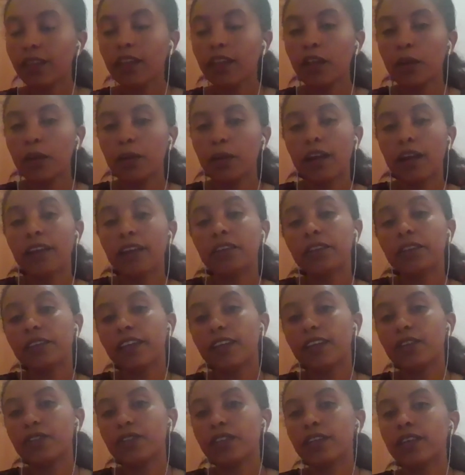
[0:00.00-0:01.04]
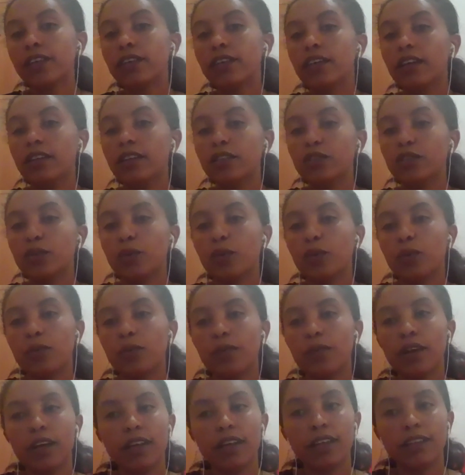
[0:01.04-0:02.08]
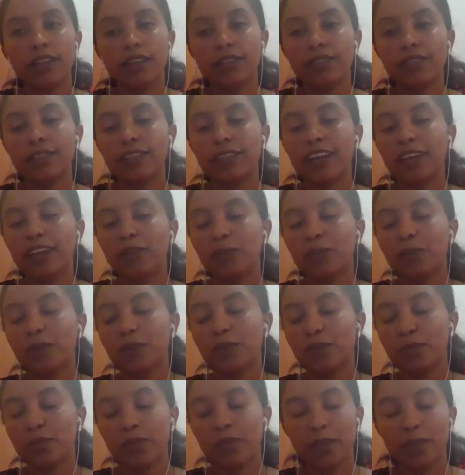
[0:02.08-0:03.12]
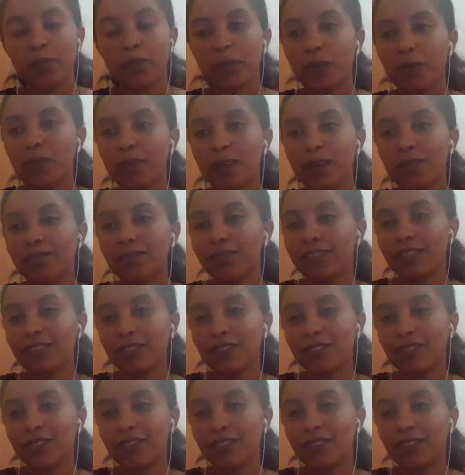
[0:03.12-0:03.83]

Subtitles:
architecture, so that won't be a problem.